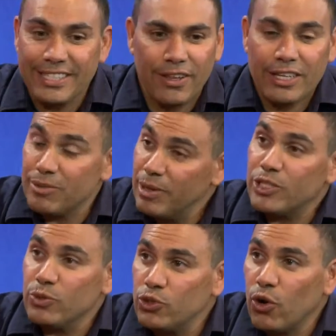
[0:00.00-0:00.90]
Yeah, so that's the
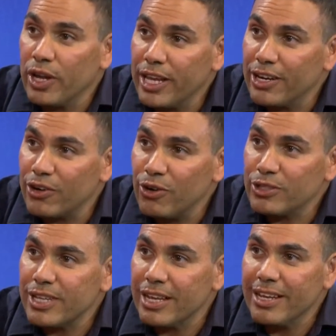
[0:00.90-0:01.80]
message we're trying to get
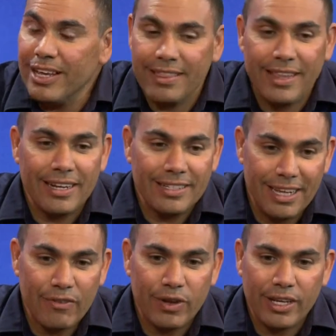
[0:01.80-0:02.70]
across, that is
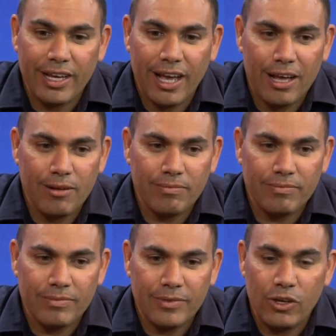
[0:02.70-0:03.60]
definitely
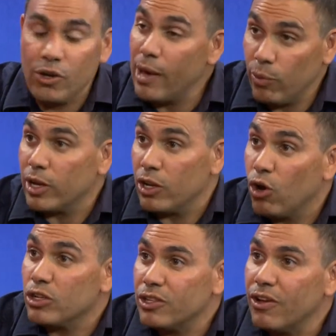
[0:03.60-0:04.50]
what
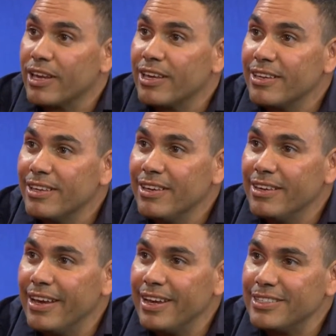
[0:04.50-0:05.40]
God is like.
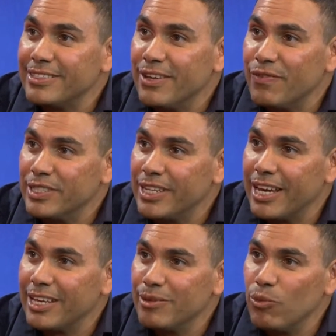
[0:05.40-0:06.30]
Yeah, he's definitely
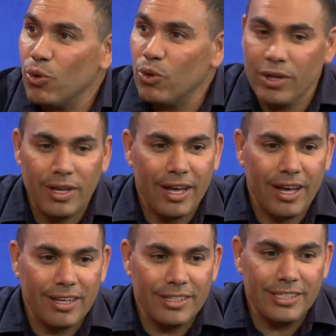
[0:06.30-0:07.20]
taken the more
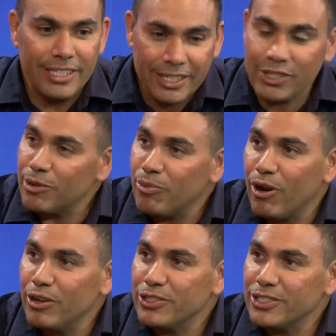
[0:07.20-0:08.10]
gentle
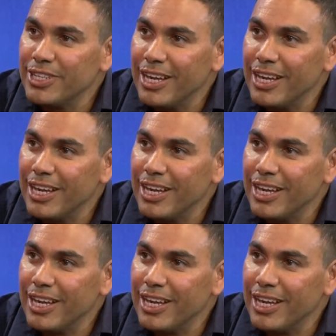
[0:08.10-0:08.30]
approach.